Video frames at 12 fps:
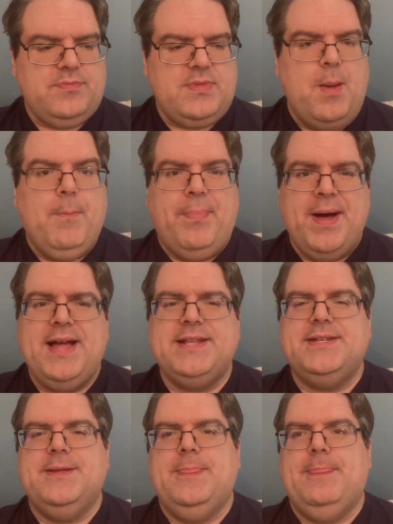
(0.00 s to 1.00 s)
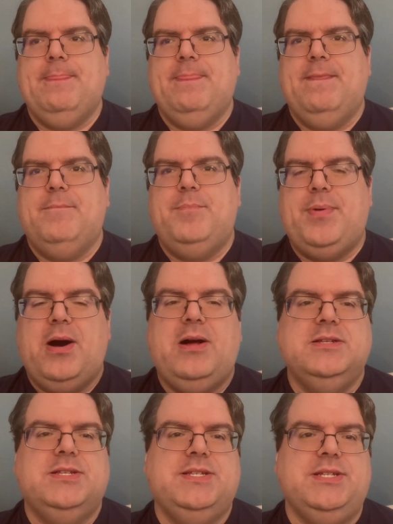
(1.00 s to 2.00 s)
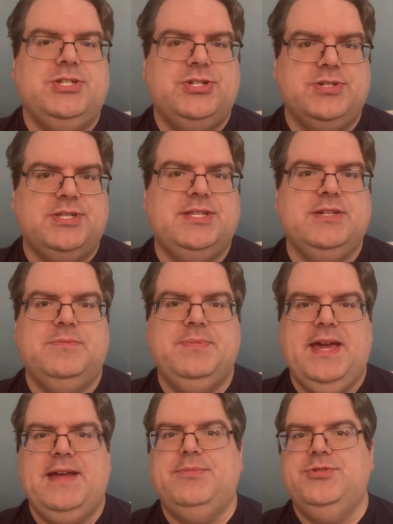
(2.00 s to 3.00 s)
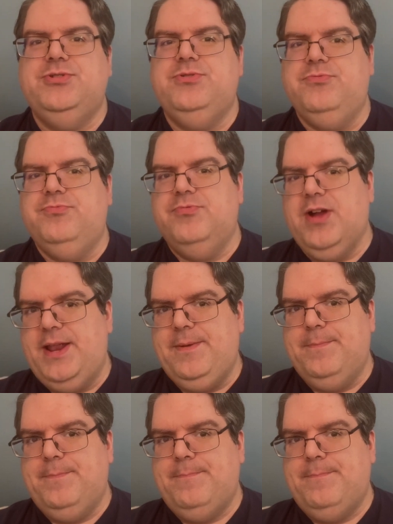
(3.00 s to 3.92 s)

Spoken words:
But policies should still be able to run.